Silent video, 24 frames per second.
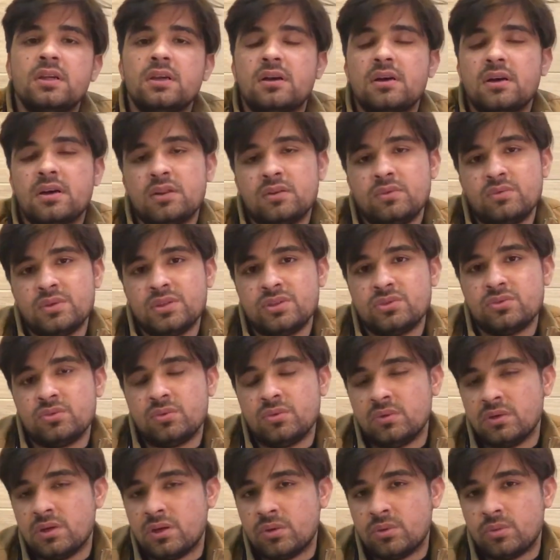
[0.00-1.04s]
always
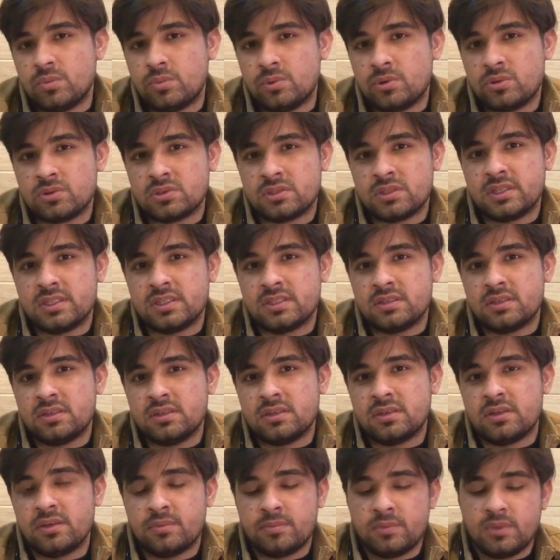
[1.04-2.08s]
rule out postnasal
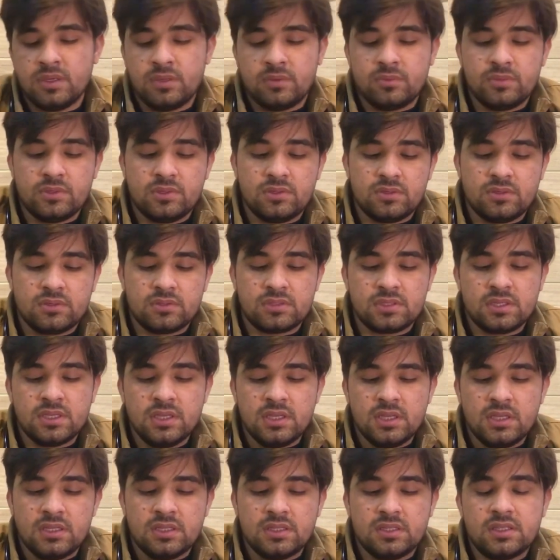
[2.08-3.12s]
drip, because
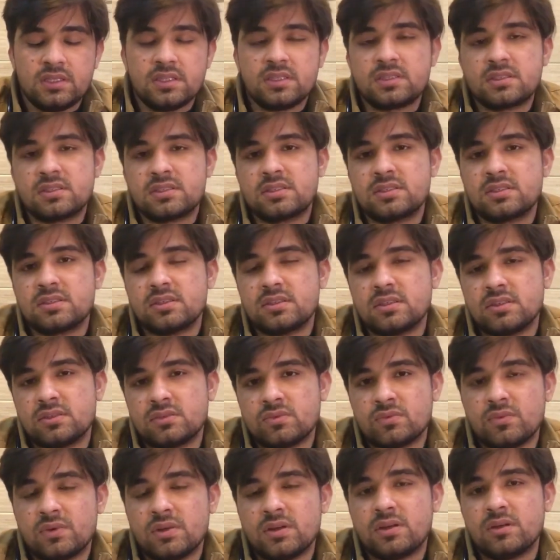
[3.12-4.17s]
this is
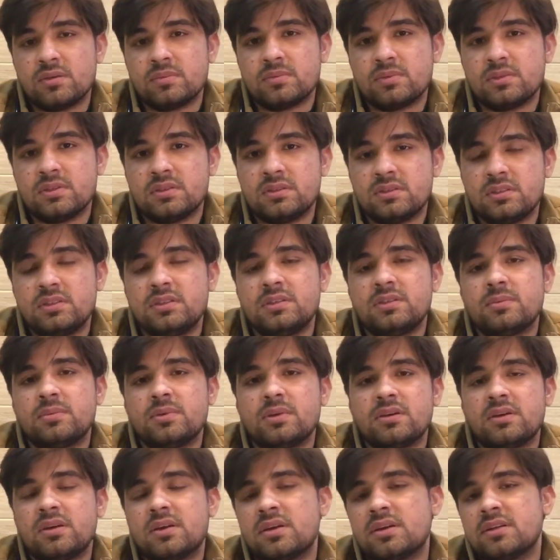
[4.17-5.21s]
one of the
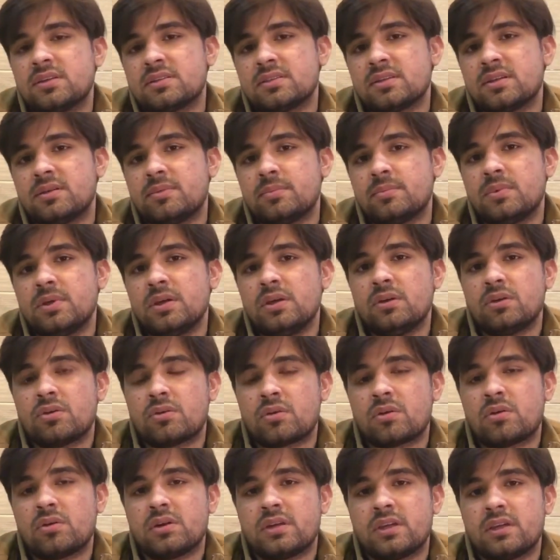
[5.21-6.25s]
treatable cause of
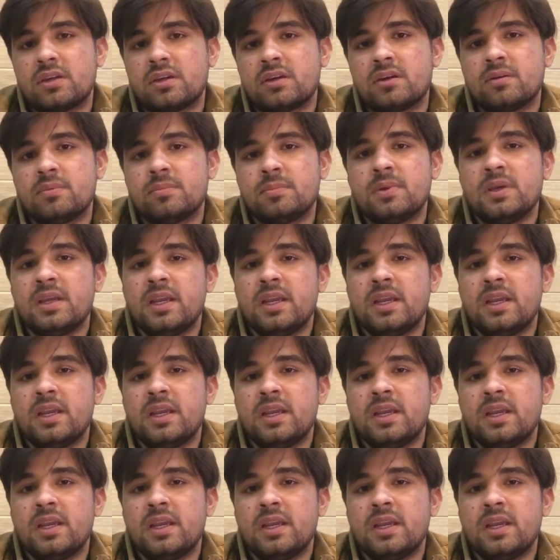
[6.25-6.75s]
chronic cough,